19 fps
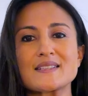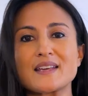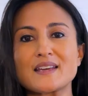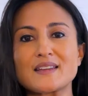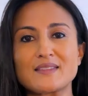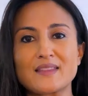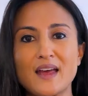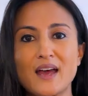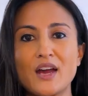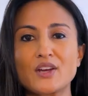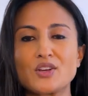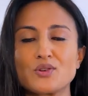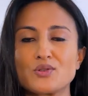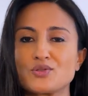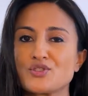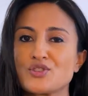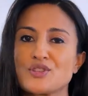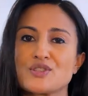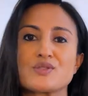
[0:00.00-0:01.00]
like that, you'll
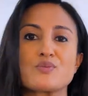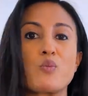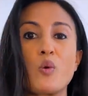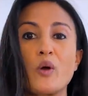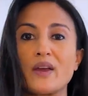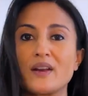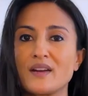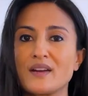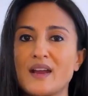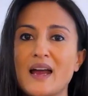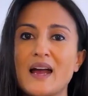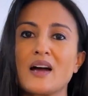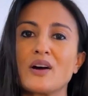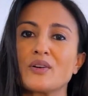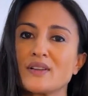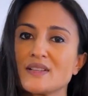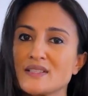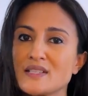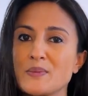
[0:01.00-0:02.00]
just wait it
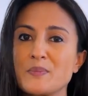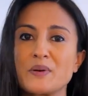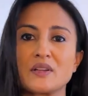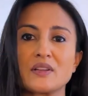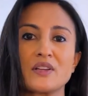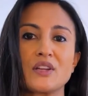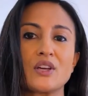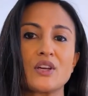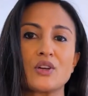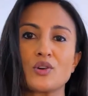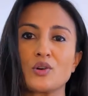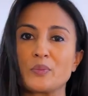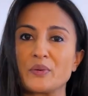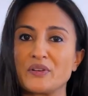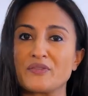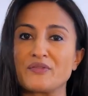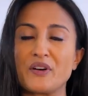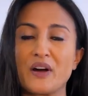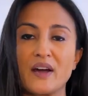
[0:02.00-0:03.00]
out and typically it'll be
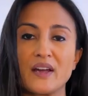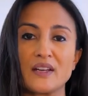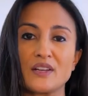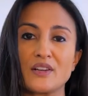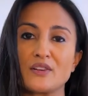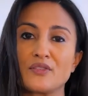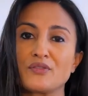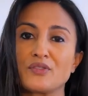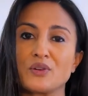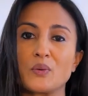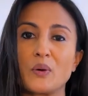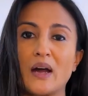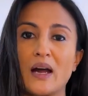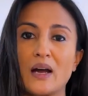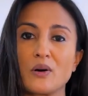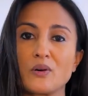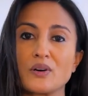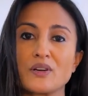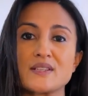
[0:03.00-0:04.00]
fine in a few
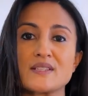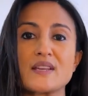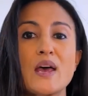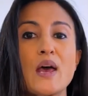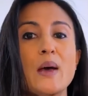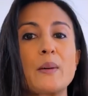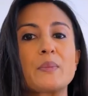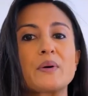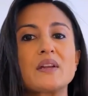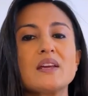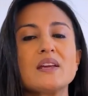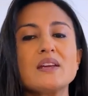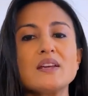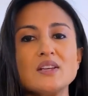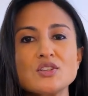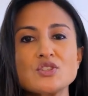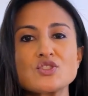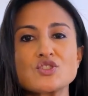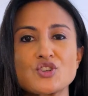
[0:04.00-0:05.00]
hours. But
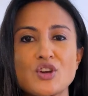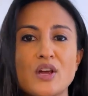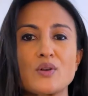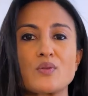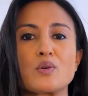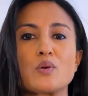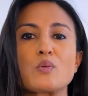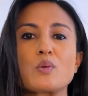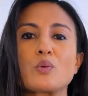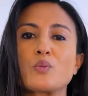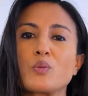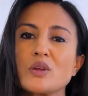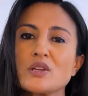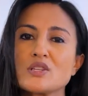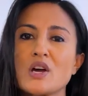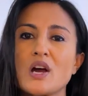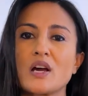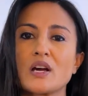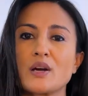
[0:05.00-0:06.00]
in general, when we
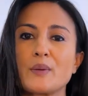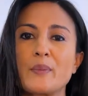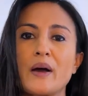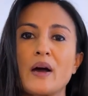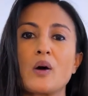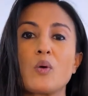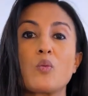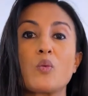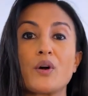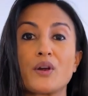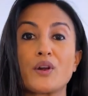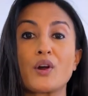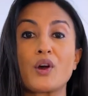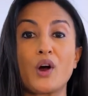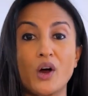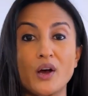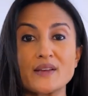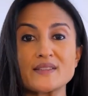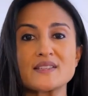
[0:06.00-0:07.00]
talk about what
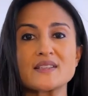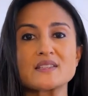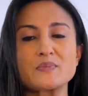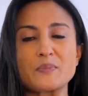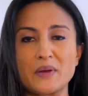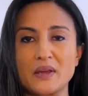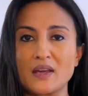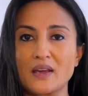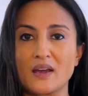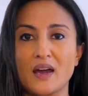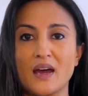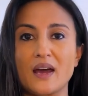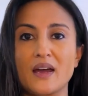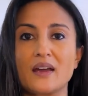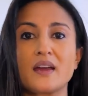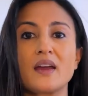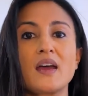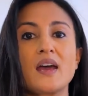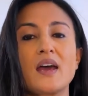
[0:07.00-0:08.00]
causes pink
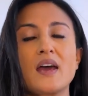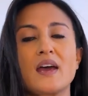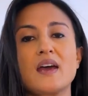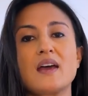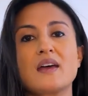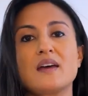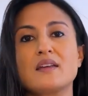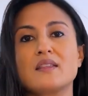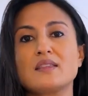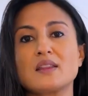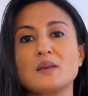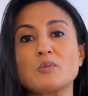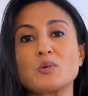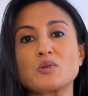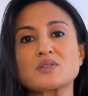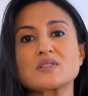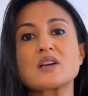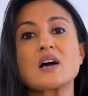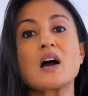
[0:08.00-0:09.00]
eye and the
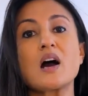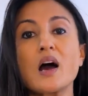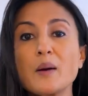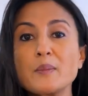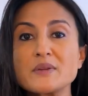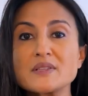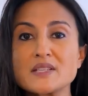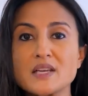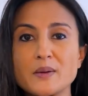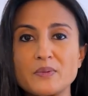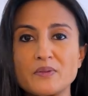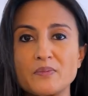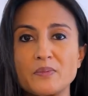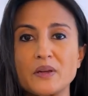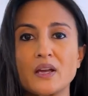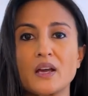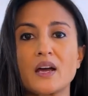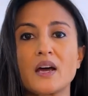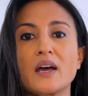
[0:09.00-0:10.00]
most common type of
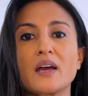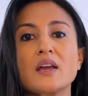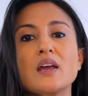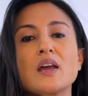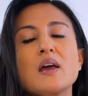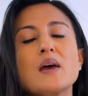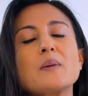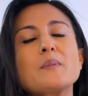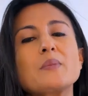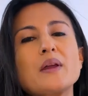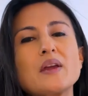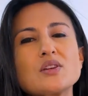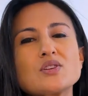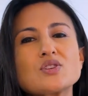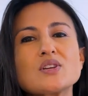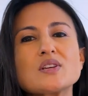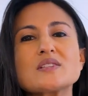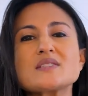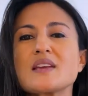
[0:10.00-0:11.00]
pink eye,
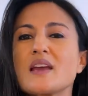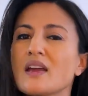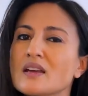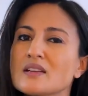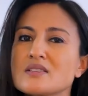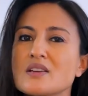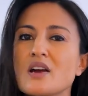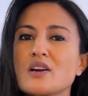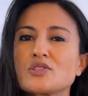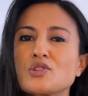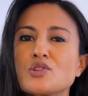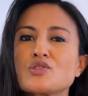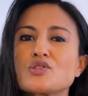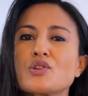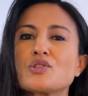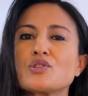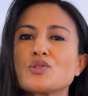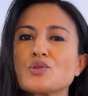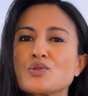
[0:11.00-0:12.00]
patients and doctors
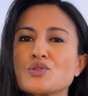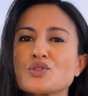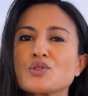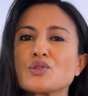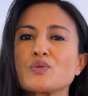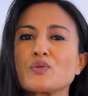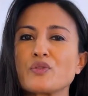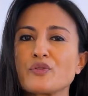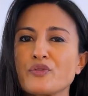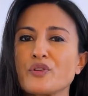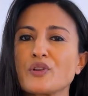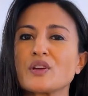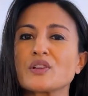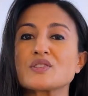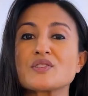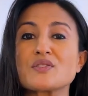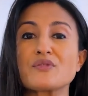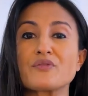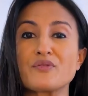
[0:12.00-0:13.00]
are usually referring
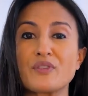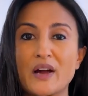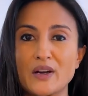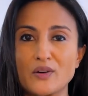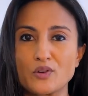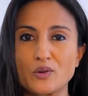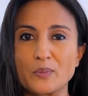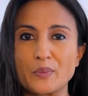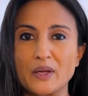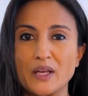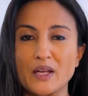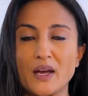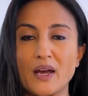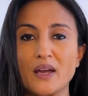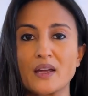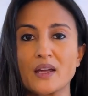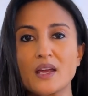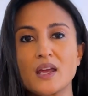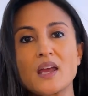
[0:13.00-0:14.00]
to viral pink eye.